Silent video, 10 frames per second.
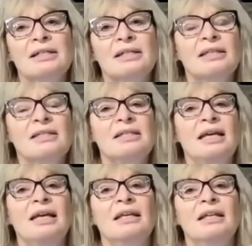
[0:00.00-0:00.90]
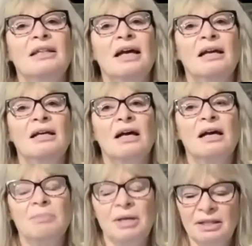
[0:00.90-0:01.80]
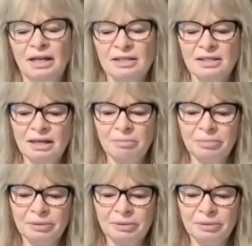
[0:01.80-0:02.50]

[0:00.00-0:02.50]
to this day that I made that step.